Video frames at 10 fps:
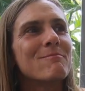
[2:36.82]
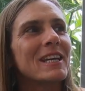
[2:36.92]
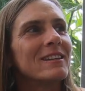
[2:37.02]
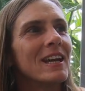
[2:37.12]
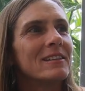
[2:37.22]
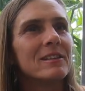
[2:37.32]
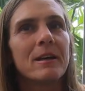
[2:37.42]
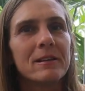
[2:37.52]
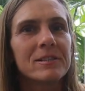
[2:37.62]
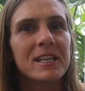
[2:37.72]
in
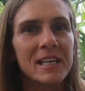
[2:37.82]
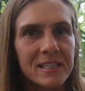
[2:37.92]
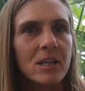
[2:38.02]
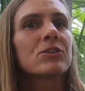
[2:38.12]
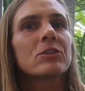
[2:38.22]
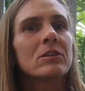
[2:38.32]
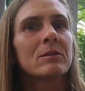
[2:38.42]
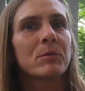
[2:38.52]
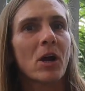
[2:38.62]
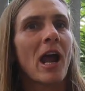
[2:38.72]
the city center,
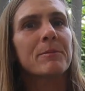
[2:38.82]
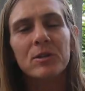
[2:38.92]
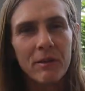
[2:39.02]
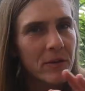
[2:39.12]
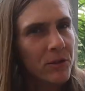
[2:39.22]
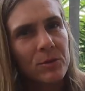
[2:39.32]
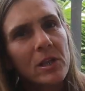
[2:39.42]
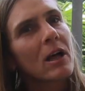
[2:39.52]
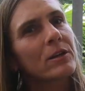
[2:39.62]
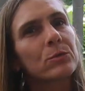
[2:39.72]
perhaps if there was
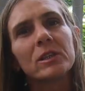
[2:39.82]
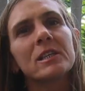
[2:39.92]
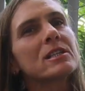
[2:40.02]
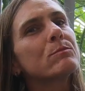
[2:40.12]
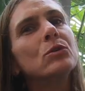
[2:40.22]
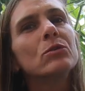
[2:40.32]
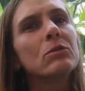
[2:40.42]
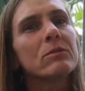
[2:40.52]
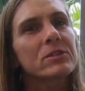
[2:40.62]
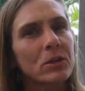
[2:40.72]
a lot of really
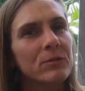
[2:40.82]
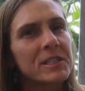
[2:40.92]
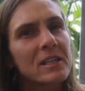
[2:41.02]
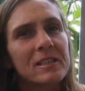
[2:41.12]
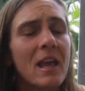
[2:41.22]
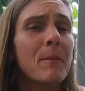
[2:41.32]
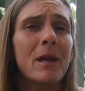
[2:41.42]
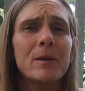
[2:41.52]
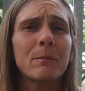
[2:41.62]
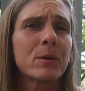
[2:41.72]
smooth surfaces, they
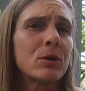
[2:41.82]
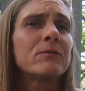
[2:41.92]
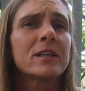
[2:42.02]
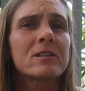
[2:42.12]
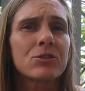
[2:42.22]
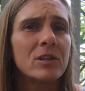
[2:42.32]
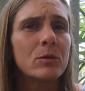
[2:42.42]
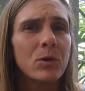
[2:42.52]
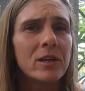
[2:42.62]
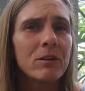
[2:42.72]
might be a perfect
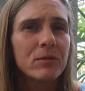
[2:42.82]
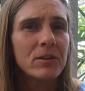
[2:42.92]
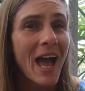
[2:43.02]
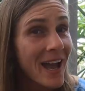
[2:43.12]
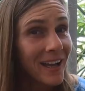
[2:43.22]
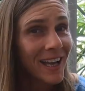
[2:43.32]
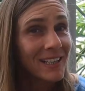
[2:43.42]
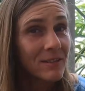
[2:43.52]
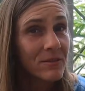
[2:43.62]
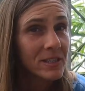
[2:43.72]
street wheel for that
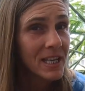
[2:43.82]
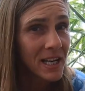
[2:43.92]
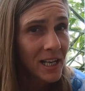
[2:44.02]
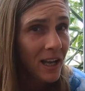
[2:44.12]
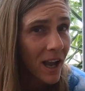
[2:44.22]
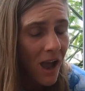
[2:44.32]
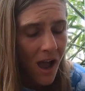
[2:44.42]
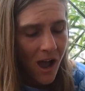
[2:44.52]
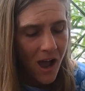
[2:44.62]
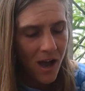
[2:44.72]
kind of setting.
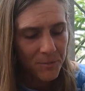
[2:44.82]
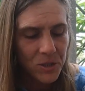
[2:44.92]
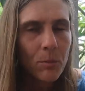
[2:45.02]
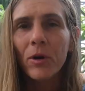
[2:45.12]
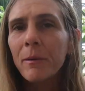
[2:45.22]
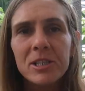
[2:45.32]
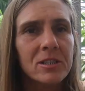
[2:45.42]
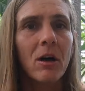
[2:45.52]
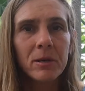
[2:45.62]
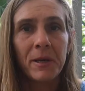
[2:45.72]
So it probably
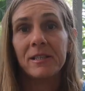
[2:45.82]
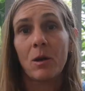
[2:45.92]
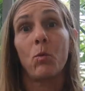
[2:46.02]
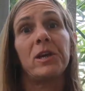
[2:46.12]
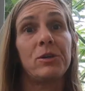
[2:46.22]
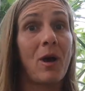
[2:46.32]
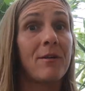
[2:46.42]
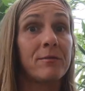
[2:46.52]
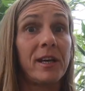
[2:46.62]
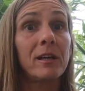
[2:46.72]
just all depends on what you
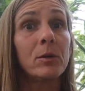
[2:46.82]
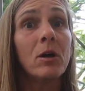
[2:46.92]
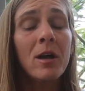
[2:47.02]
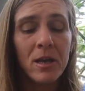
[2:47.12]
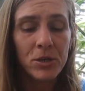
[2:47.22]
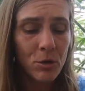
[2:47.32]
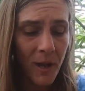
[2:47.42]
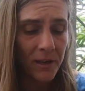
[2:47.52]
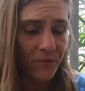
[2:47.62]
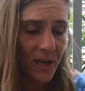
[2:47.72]
have available. You
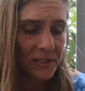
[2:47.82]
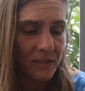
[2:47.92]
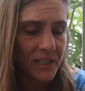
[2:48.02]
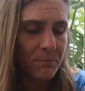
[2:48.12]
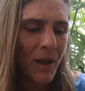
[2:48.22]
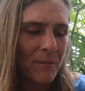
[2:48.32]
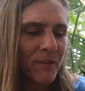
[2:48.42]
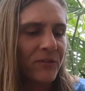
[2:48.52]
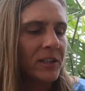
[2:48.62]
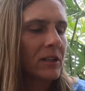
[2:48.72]
might find that this might
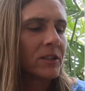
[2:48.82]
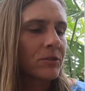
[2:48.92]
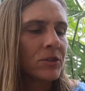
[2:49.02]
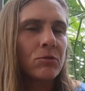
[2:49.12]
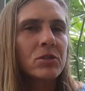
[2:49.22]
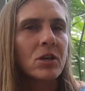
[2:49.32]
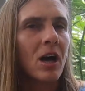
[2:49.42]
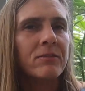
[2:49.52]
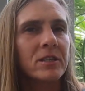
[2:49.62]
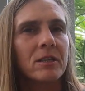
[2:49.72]
feel a little too
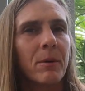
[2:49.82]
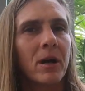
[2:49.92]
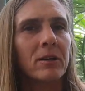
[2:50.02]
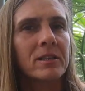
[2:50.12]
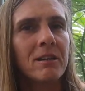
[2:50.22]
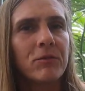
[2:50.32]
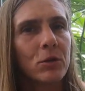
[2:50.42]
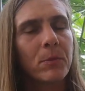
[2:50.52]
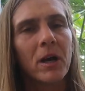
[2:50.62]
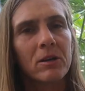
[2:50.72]
soft at the parks if
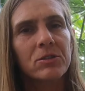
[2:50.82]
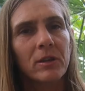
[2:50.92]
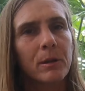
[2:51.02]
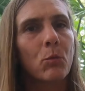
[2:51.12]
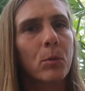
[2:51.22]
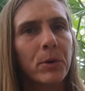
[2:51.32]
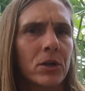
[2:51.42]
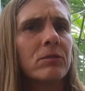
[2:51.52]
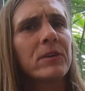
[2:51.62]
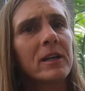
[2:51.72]
your parks are like more
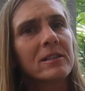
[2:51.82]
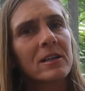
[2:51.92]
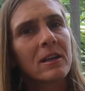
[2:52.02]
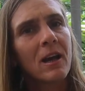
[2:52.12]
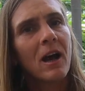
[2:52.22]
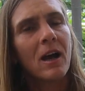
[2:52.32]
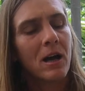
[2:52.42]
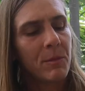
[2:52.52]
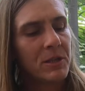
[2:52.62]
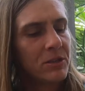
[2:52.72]
perfect,
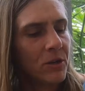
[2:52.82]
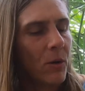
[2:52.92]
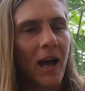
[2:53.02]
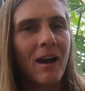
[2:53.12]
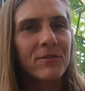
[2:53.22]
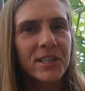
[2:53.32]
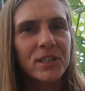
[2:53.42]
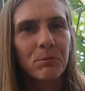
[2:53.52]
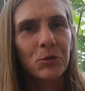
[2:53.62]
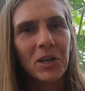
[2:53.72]
and you don't have the
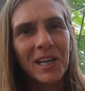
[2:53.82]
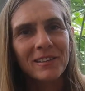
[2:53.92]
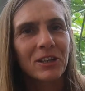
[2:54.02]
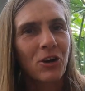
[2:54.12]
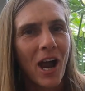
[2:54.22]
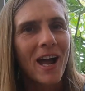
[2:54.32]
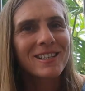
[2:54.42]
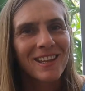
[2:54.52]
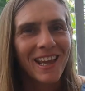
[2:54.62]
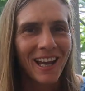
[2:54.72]
debris and the
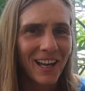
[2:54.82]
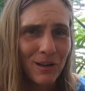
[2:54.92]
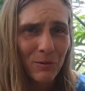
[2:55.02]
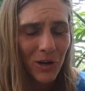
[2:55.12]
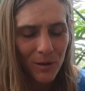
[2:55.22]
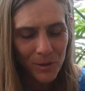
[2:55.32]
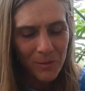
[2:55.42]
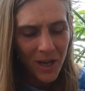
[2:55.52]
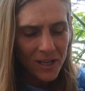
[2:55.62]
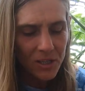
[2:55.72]
cracks and that kind of problem.
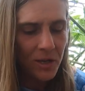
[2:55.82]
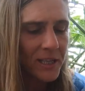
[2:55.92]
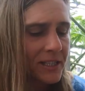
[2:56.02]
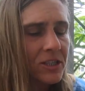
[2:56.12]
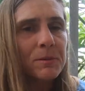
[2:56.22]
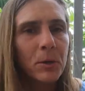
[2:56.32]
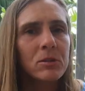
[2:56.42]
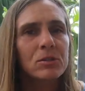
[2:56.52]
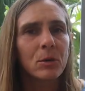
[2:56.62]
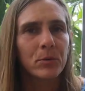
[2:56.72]
So I think it's just
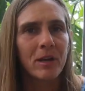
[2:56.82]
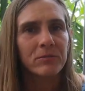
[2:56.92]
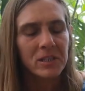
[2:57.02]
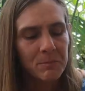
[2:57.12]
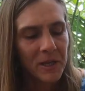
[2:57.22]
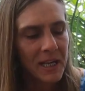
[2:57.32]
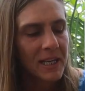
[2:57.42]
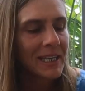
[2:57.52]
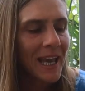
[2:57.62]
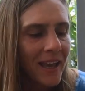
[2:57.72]
personal preference, but
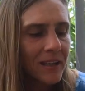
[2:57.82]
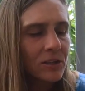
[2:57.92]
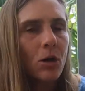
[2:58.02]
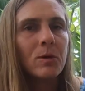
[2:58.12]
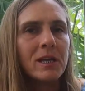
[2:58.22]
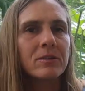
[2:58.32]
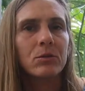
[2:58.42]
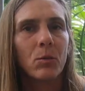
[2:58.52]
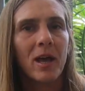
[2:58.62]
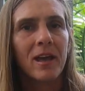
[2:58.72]
it can go
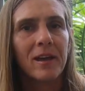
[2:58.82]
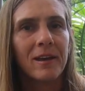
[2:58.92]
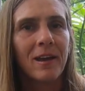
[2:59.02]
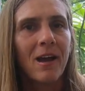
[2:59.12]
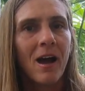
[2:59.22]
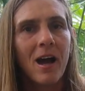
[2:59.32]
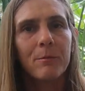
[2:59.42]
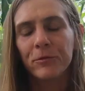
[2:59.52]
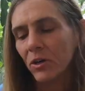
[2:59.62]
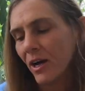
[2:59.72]
either way.
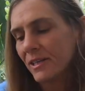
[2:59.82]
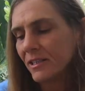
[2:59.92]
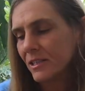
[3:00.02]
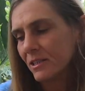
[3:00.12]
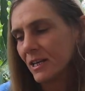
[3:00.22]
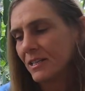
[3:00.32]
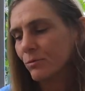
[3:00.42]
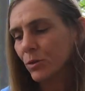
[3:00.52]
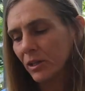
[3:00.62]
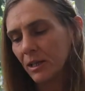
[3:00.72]
For us,
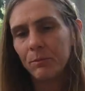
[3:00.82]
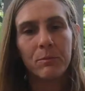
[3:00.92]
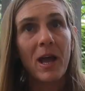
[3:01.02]
it's really